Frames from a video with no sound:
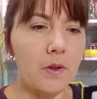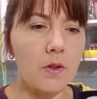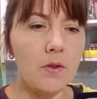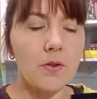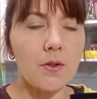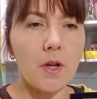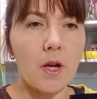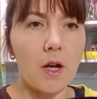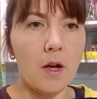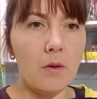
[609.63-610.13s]

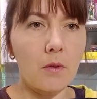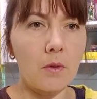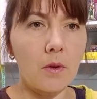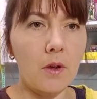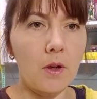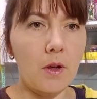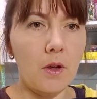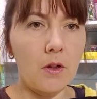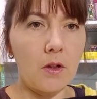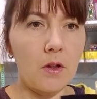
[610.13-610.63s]
So
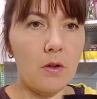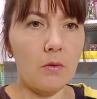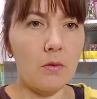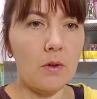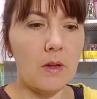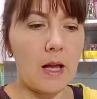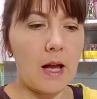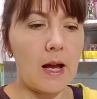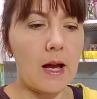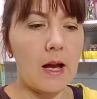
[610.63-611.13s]
you
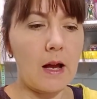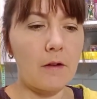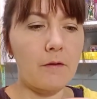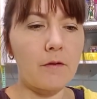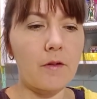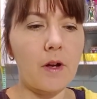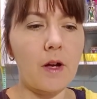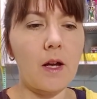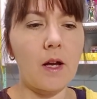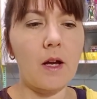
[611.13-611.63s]
will have
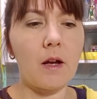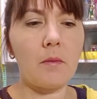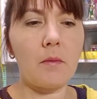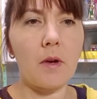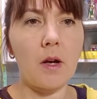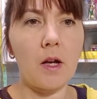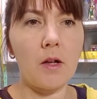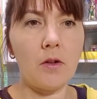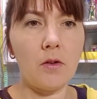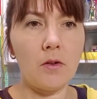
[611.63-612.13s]

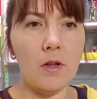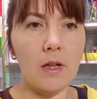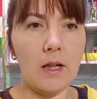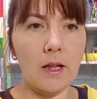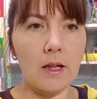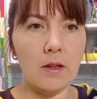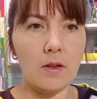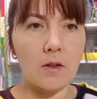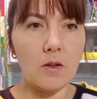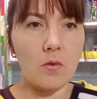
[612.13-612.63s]
another
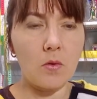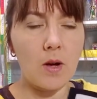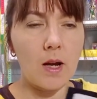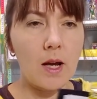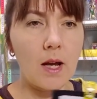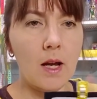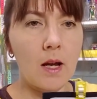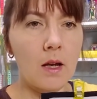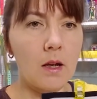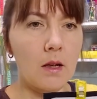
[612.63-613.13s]
little
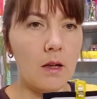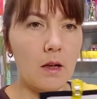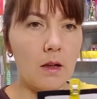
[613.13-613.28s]
square.